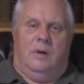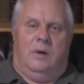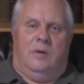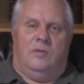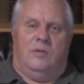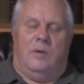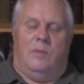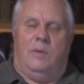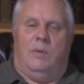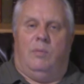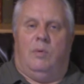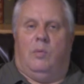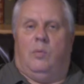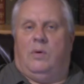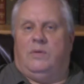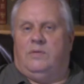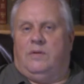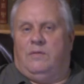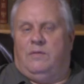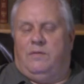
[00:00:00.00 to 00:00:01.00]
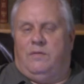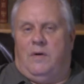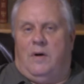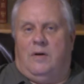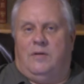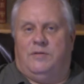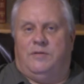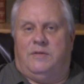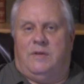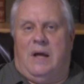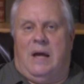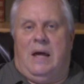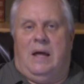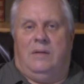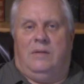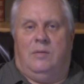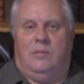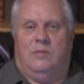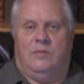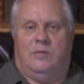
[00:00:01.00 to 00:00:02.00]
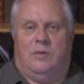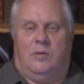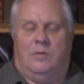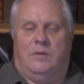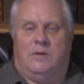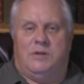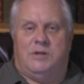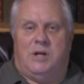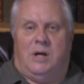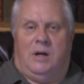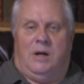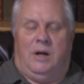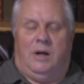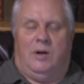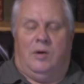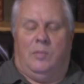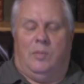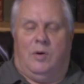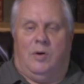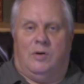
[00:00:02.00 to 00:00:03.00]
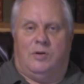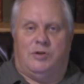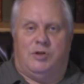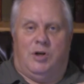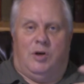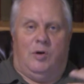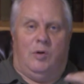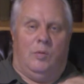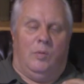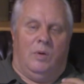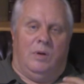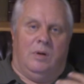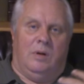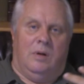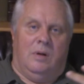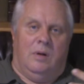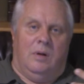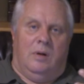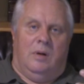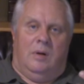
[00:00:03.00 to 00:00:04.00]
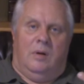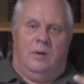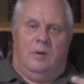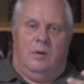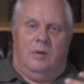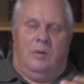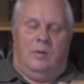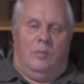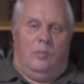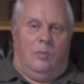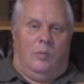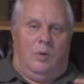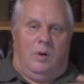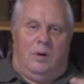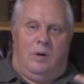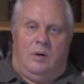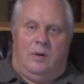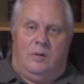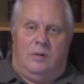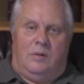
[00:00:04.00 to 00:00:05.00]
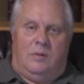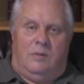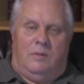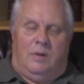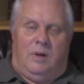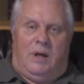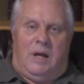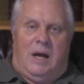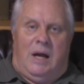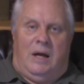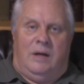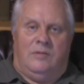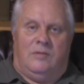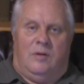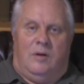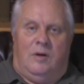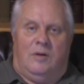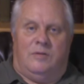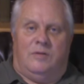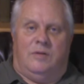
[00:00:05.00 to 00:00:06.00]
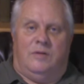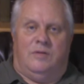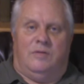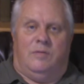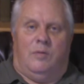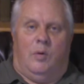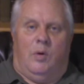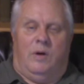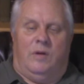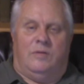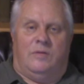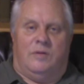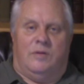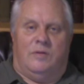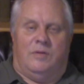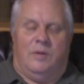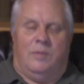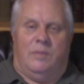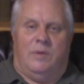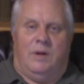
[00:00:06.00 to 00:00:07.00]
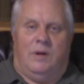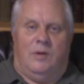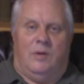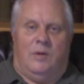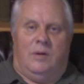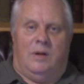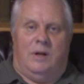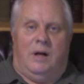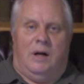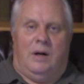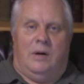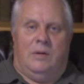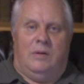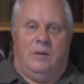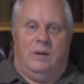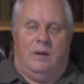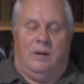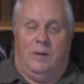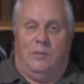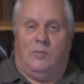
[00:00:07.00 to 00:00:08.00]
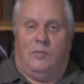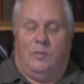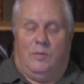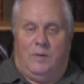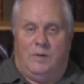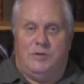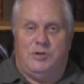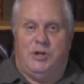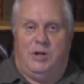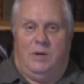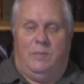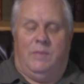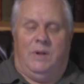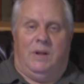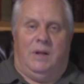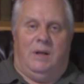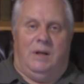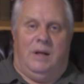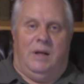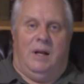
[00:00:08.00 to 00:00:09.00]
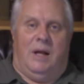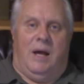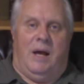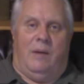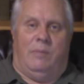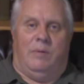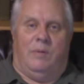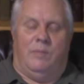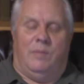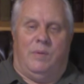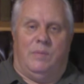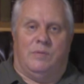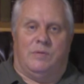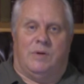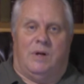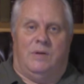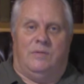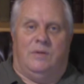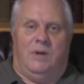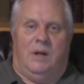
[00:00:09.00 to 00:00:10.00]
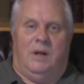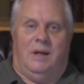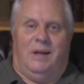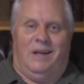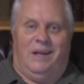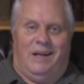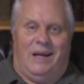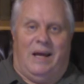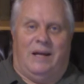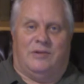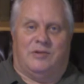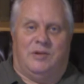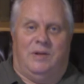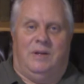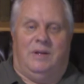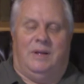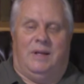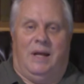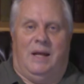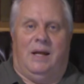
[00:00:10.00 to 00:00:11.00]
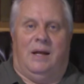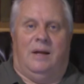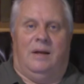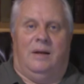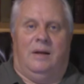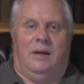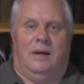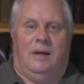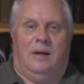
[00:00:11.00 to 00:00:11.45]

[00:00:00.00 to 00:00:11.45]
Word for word: So I remember, was it Farstad that was on the John Ankerberg show when one of the guys lost his voice or something on there? And that legitimately did happen. People tried to say it didn't. It actually did.